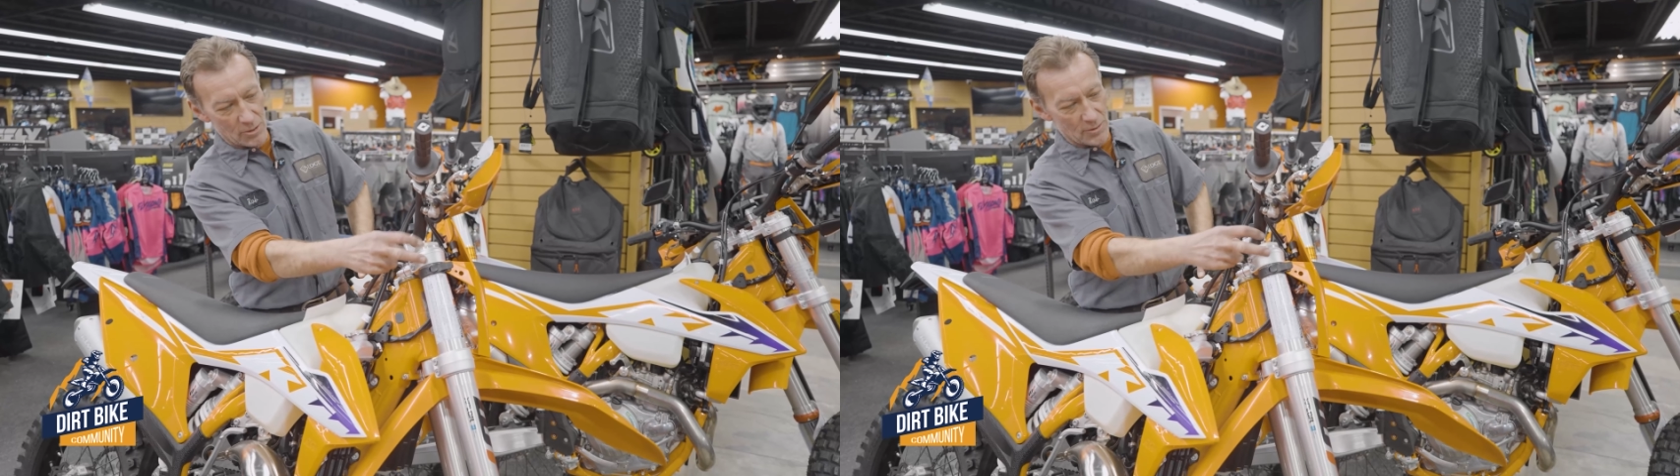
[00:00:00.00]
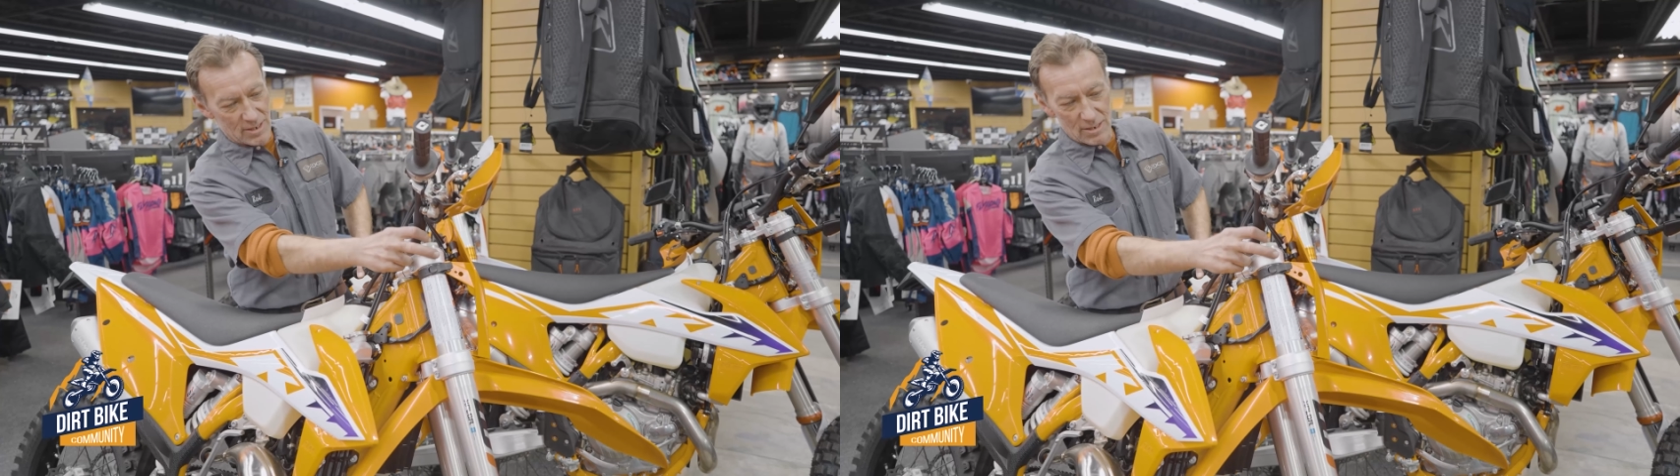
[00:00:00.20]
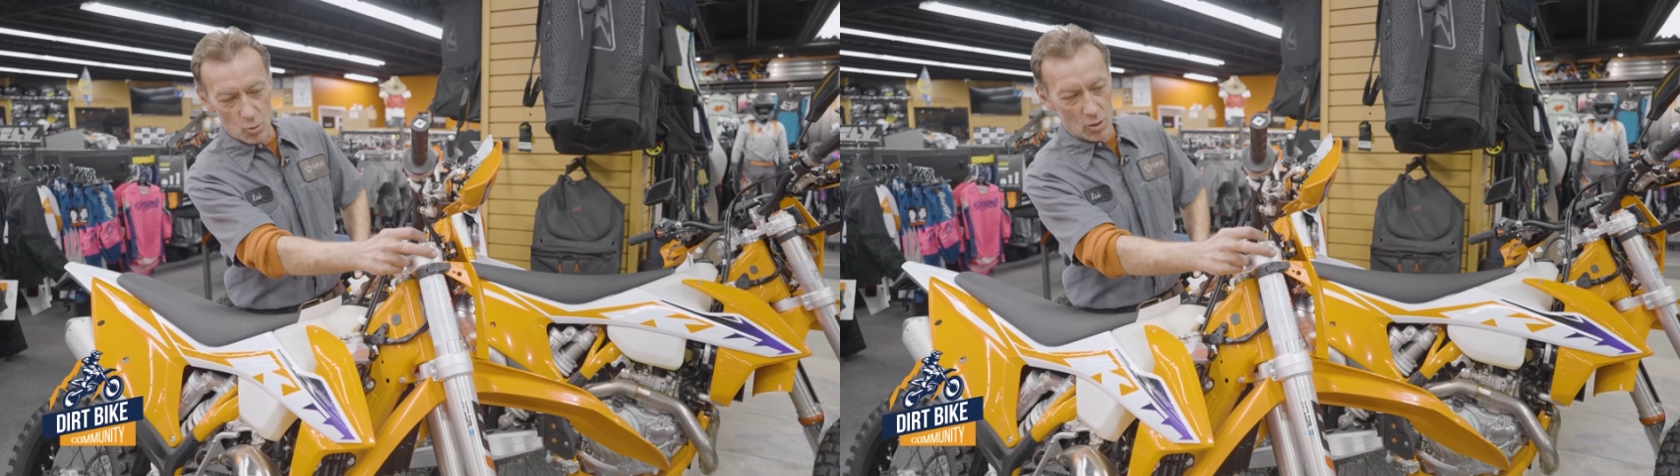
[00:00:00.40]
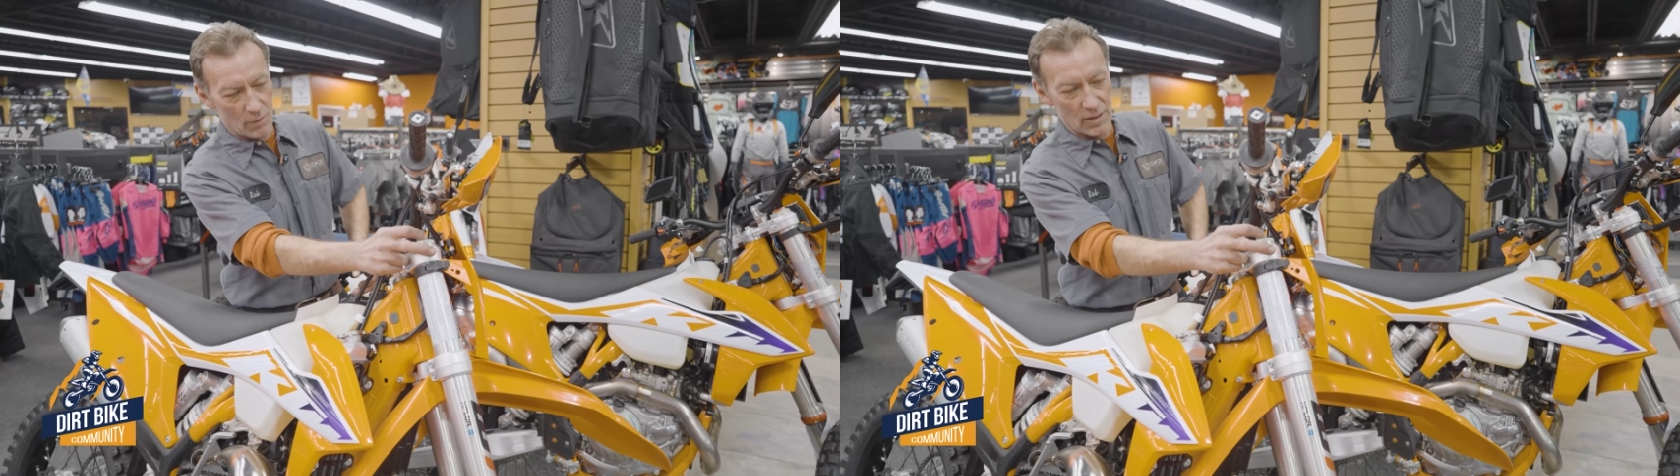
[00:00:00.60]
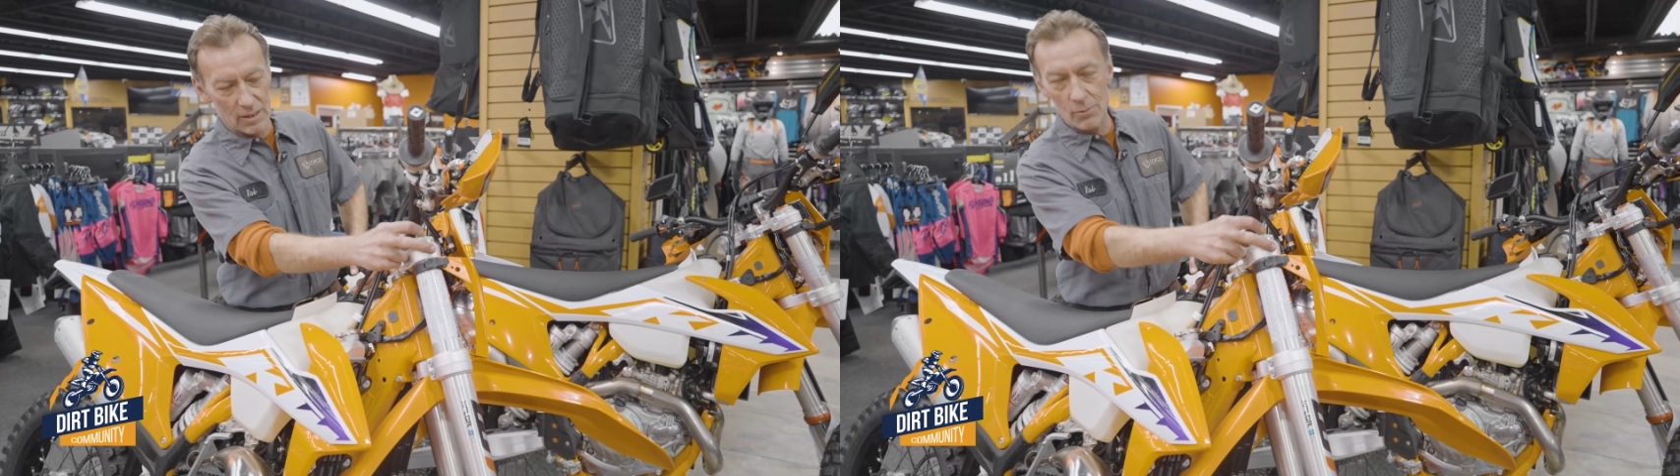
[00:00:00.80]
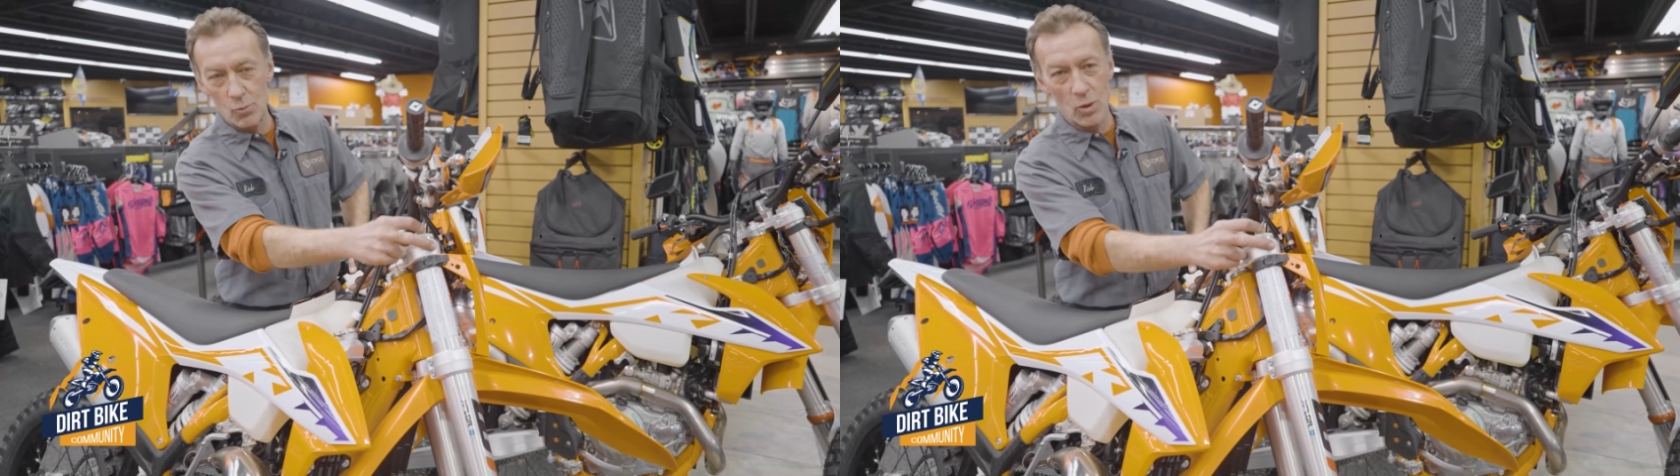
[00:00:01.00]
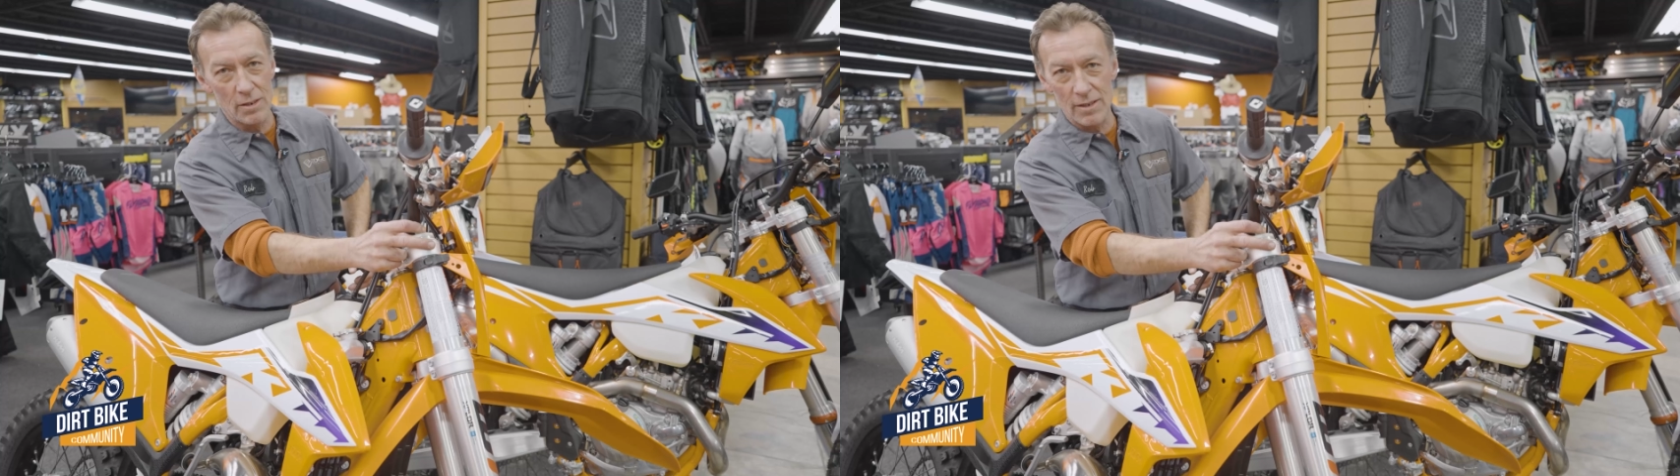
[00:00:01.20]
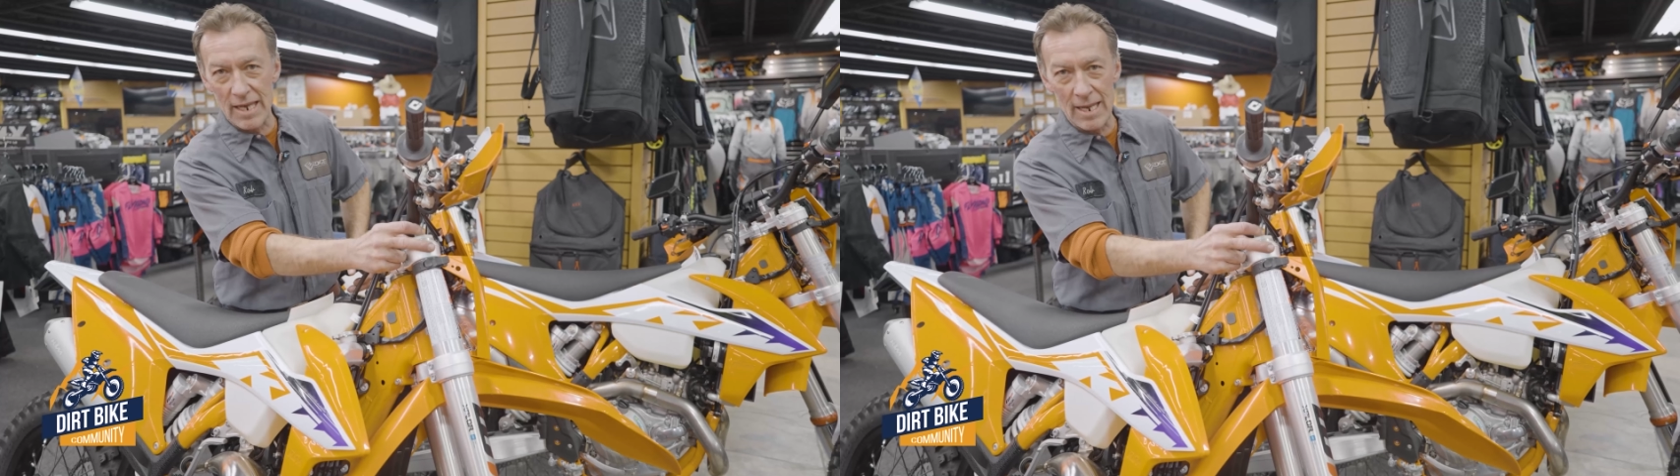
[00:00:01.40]
this is more of one of
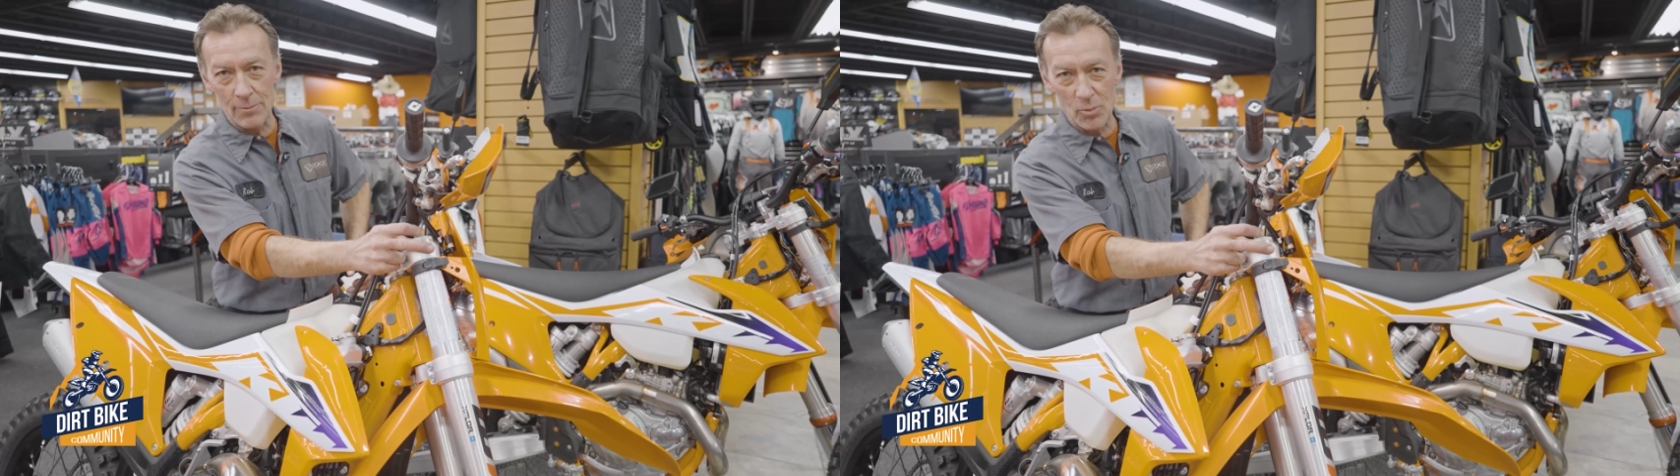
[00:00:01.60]
the cammed